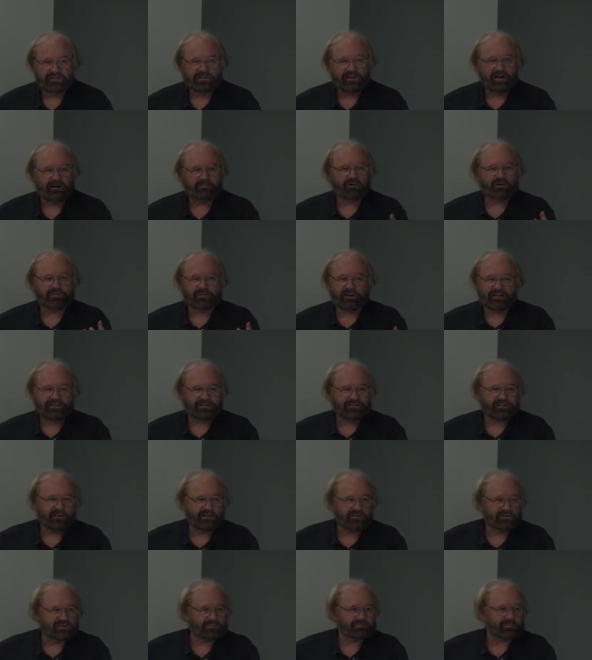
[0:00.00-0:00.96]
The number of S
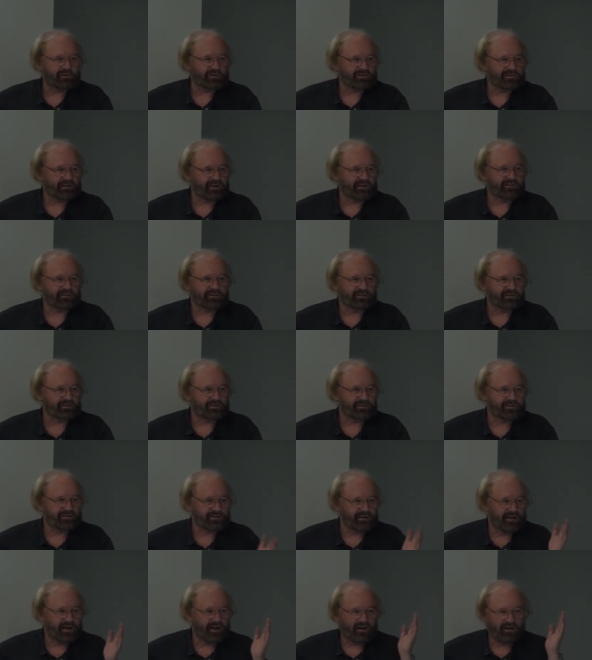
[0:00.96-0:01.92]
nodes per sentence
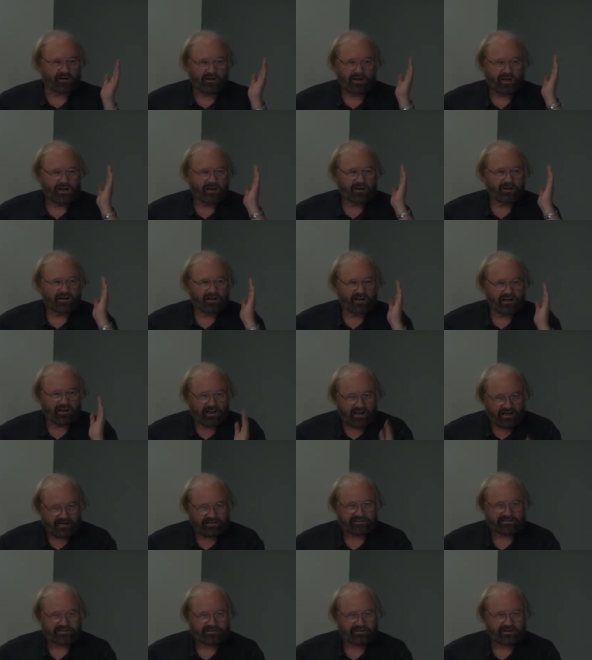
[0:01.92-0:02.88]
is now
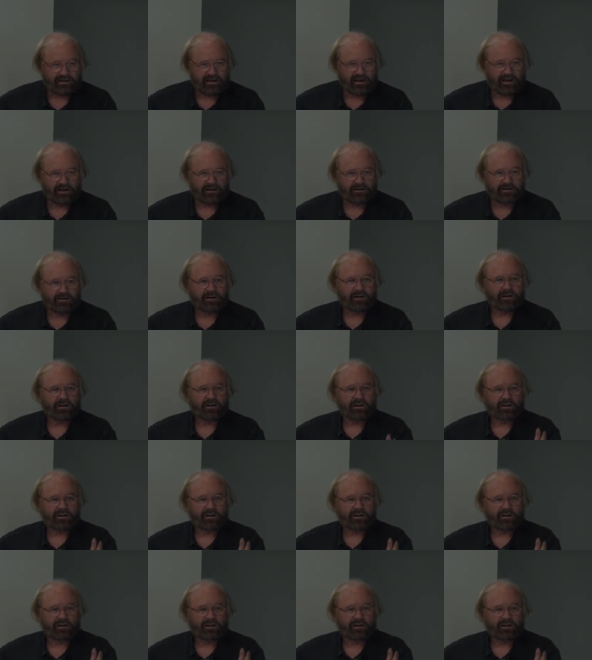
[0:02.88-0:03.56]
less than